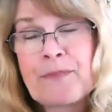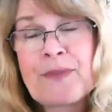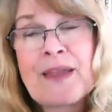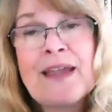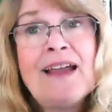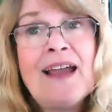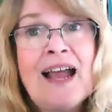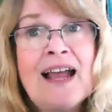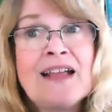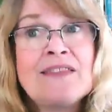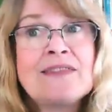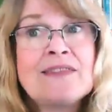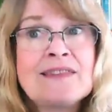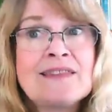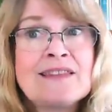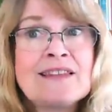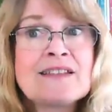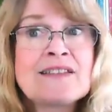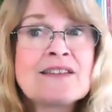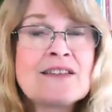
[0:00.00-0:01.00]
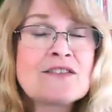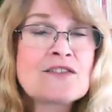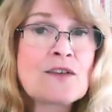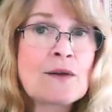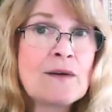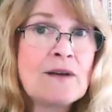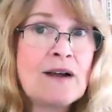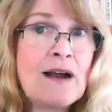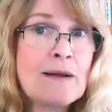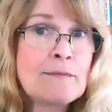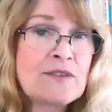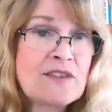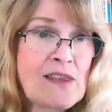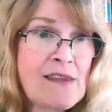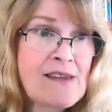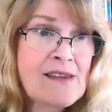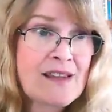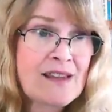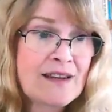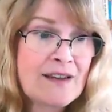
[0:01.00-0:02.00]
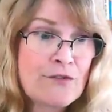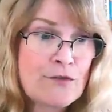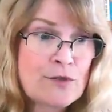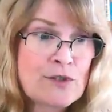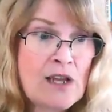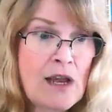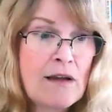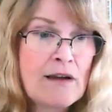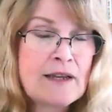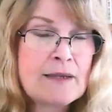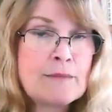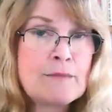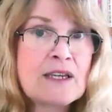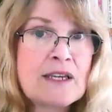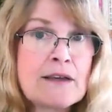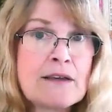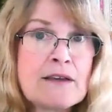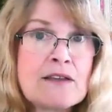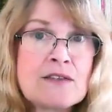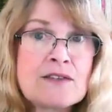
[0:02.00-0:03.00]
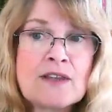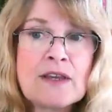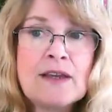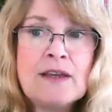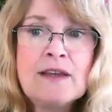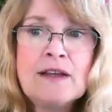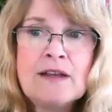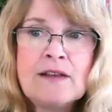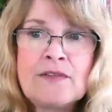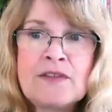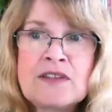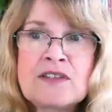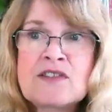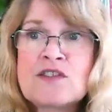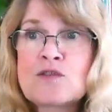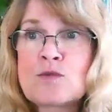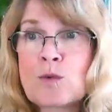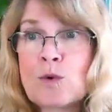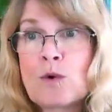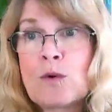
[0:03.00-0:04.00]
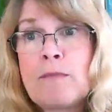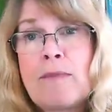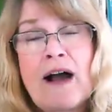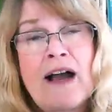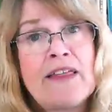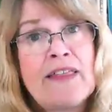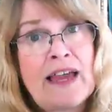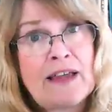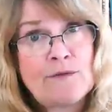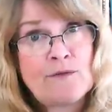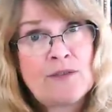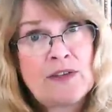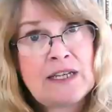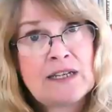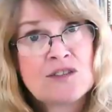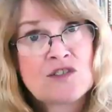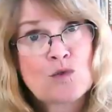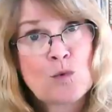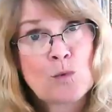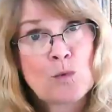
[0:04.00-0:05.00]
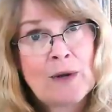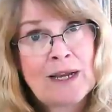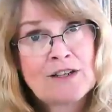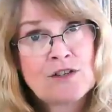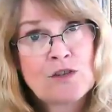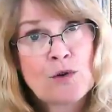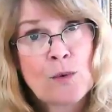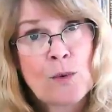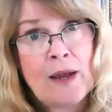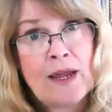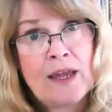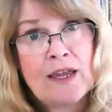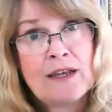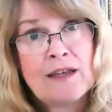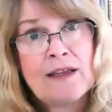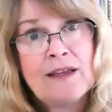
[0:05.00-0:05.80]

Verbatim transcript: And this is, I'm seeing another time because this is ruled by that Venus retrograde.